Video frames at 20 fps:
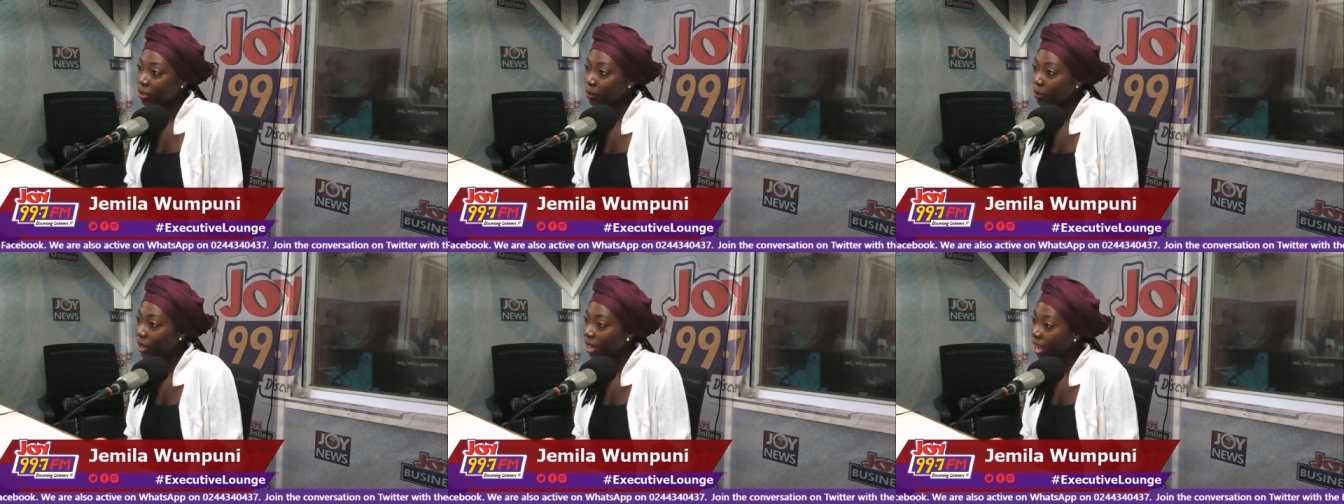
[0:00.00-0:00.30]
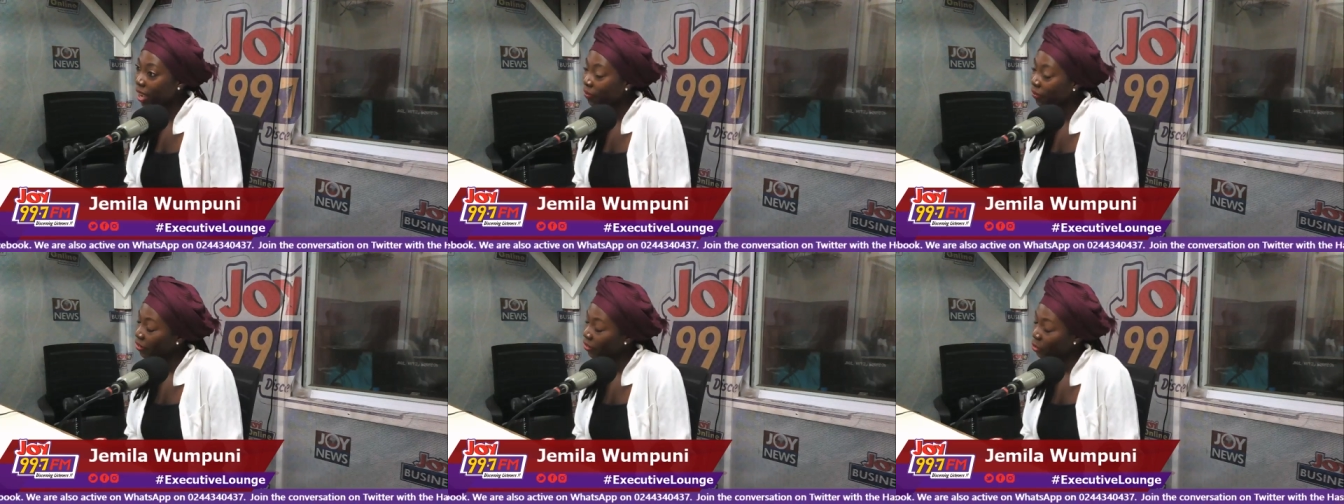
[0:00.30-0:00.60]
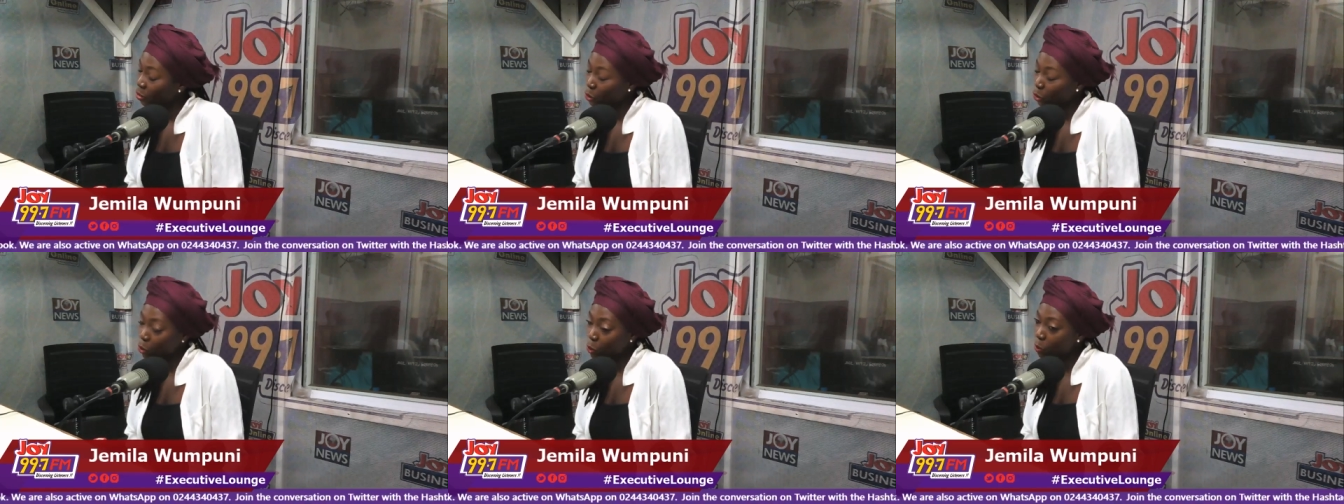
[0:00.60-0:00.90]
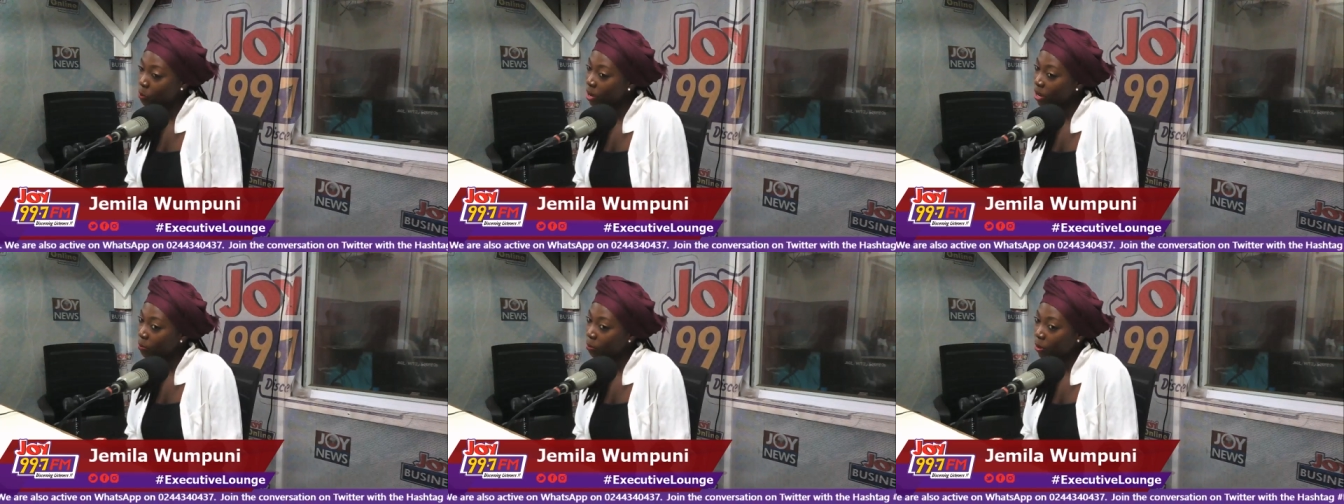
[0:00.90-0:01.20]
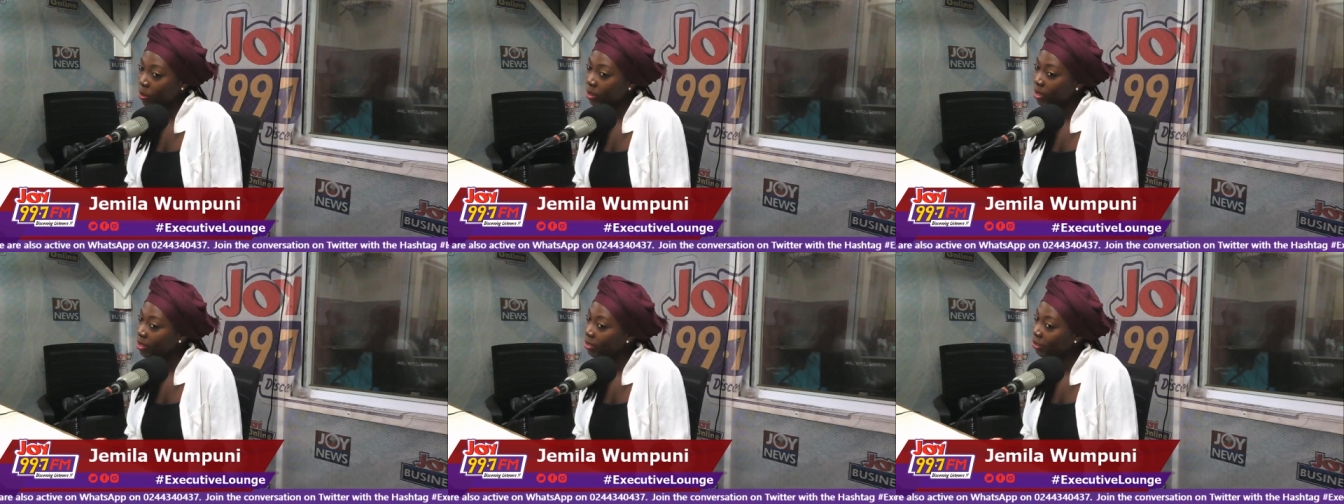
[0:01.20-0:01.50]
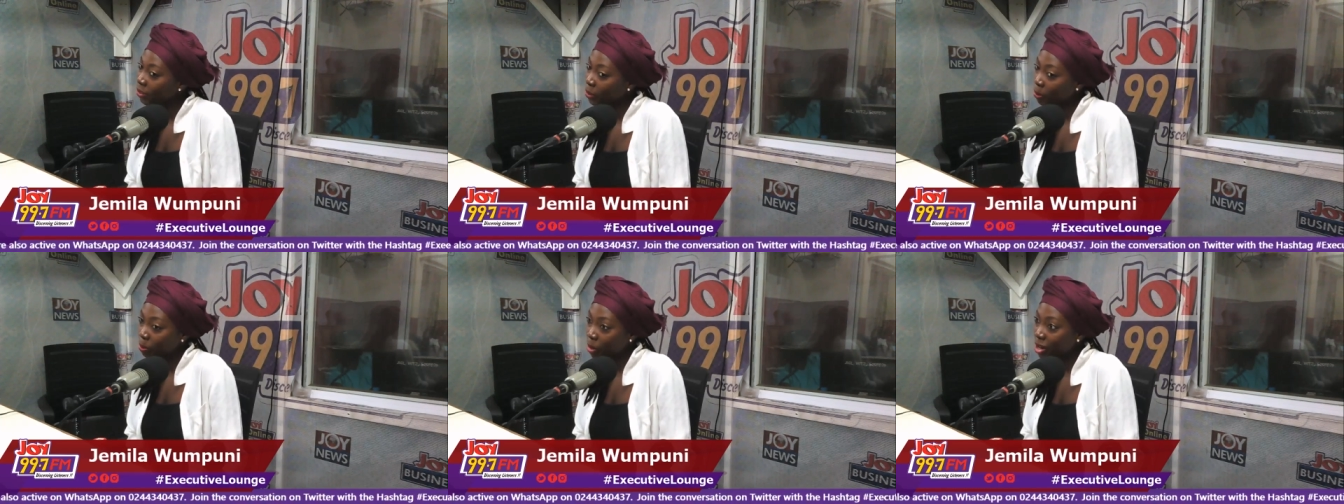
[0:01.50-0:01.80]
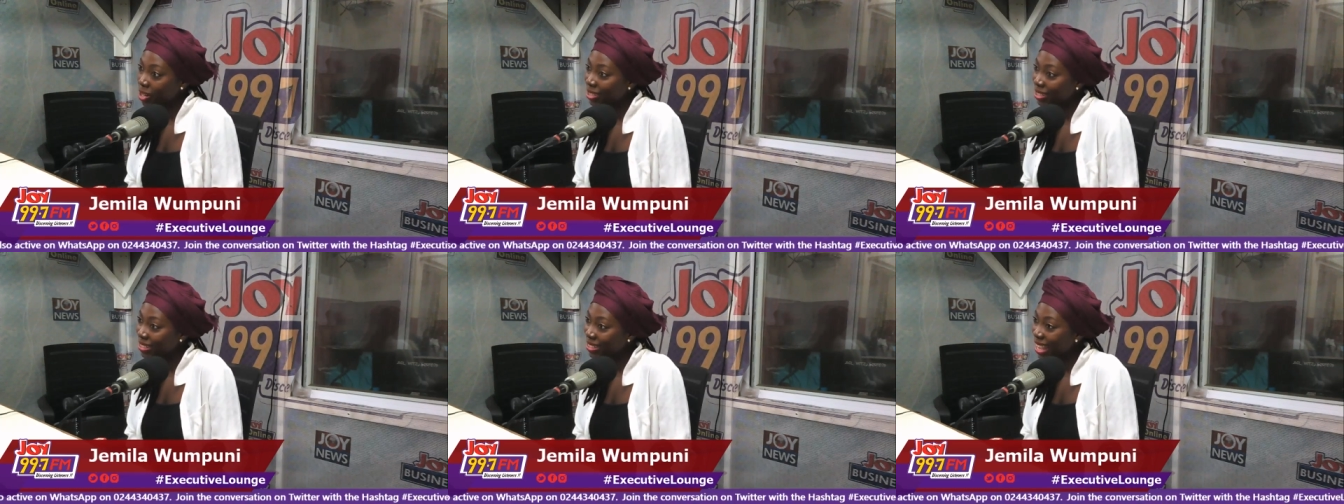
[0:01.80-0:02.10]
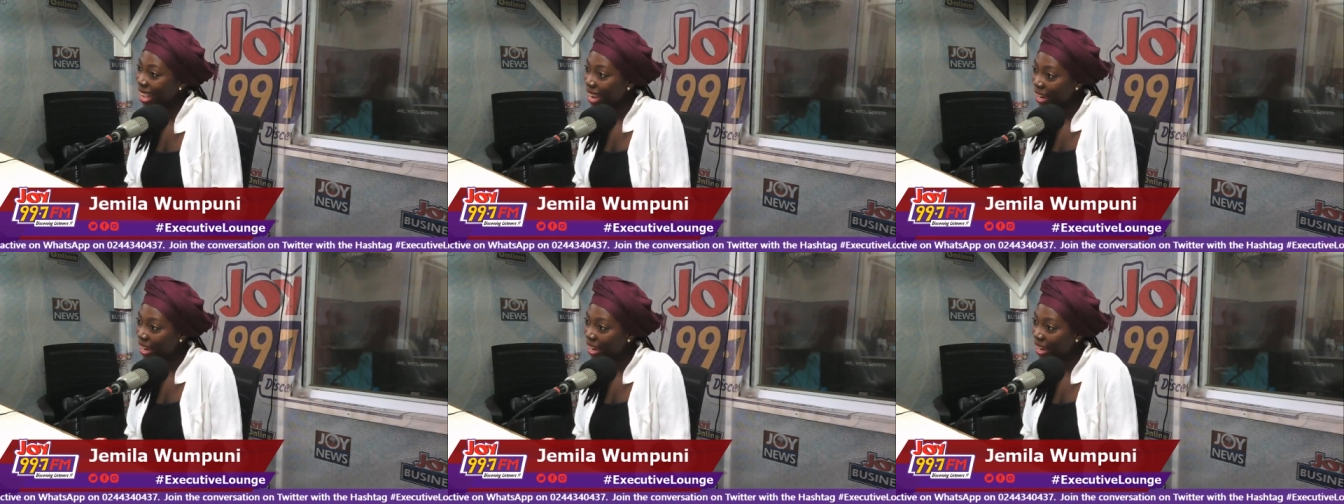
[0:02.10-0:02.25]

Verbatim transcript: we have the two main political parties